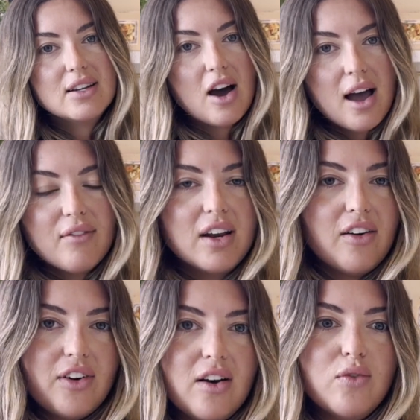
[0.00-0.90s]
not have
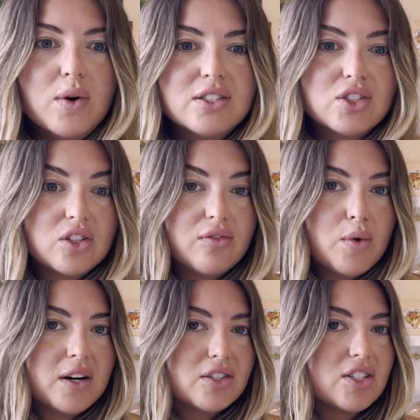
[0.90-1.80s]
enough of was
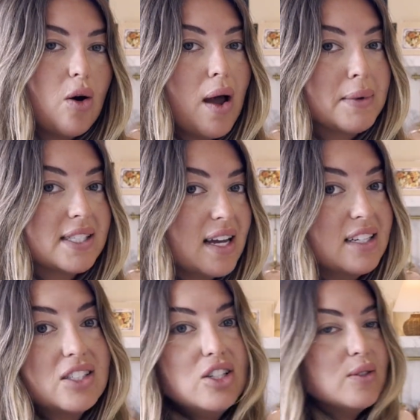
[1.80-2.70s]
serveware. So I'm excited
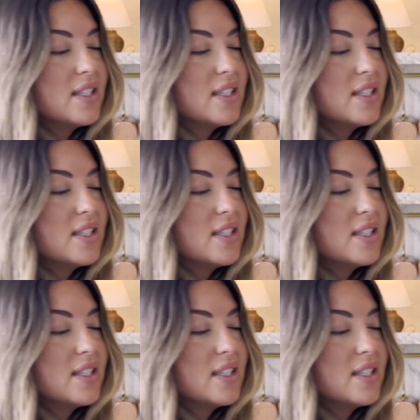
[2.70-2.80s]
to use